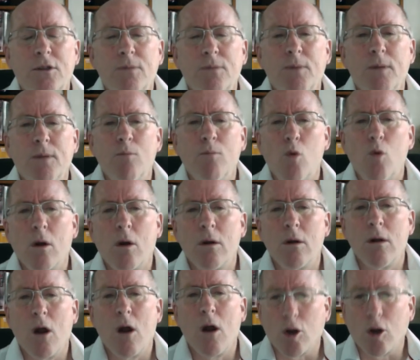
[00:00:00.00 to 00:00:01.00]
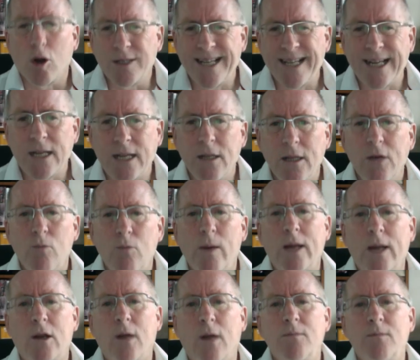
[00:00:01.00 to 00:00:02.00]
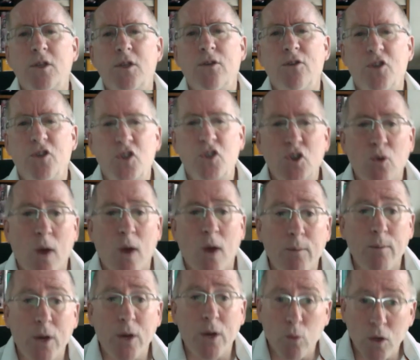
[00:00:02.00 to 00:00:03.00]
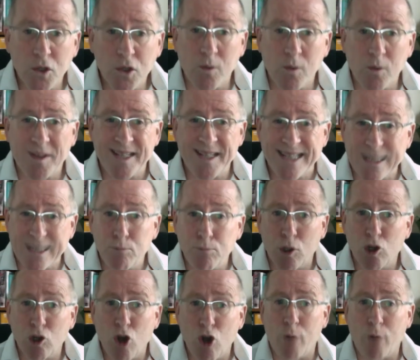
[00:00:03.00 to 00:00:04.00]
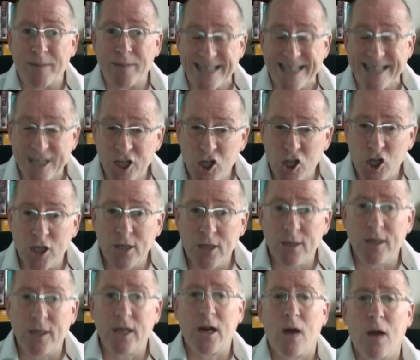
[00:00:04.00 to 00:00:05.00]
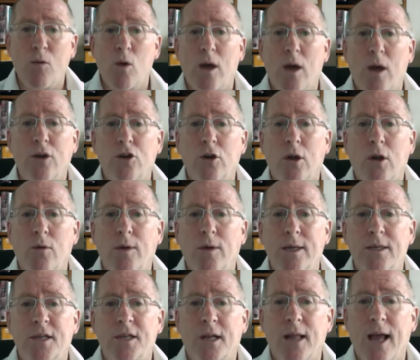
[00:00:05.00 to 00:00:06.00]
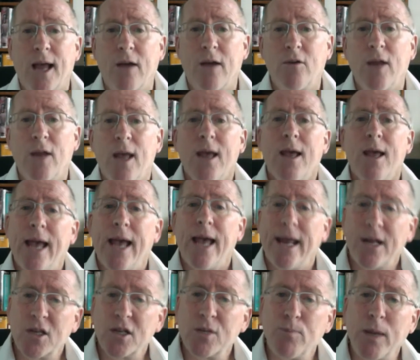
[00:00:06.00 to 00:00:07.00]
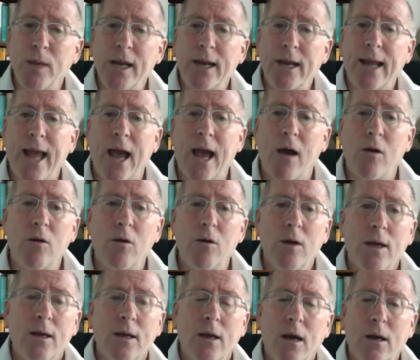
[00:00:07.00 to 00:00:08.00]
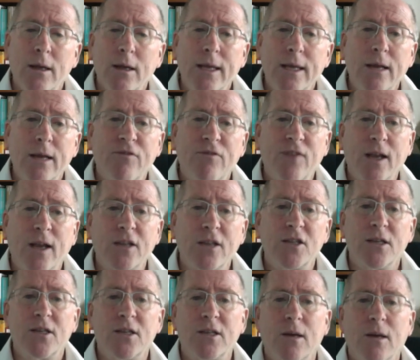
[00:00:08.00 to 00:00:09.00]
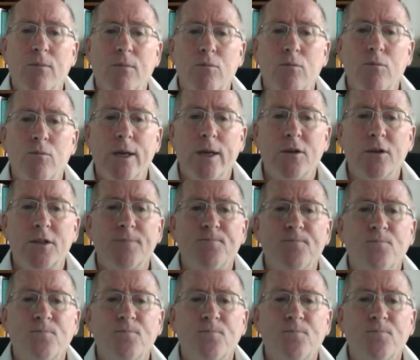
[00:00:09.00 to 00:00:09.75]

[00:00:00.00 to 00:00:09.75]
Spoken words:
be more articulate when it comes to describing Wordsworth's simple common diction in I Wandered Lonely as a Cloud, and explaining how it affects some readers.